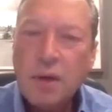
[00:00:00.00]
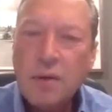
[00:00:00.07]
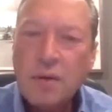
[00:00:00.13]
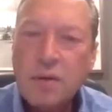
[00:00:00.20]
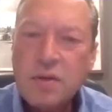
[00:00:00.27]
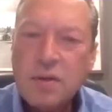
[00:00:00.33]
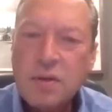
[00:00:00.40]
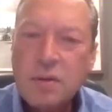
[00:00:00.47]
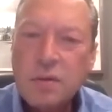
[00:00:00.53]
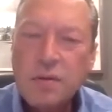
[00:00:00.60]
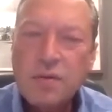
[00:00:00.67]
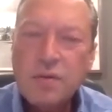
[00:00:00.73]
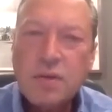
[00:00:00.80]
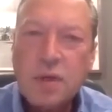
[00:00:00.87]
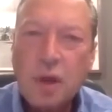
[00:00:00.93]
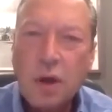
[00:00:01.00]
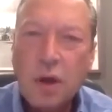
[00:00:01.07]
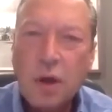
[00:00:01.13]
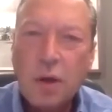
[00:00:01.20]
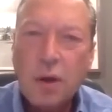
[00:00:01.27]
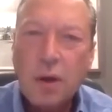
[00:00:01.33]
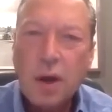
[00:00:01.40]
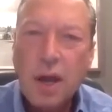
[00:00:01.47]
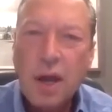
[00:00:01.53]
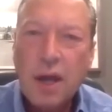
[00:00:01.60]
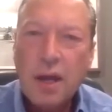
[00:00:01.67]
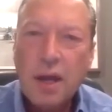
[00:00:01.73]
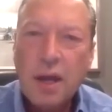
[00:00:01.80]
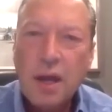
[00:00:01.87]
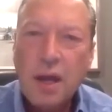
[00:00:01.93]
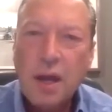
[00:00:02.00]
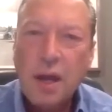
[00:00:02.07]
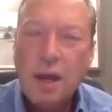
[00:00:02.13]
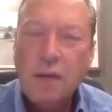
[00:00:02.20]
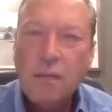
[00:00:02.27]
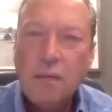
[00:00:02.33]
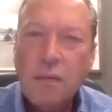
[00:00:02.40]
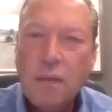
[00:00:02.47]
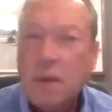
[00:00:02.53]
just loses heart, and he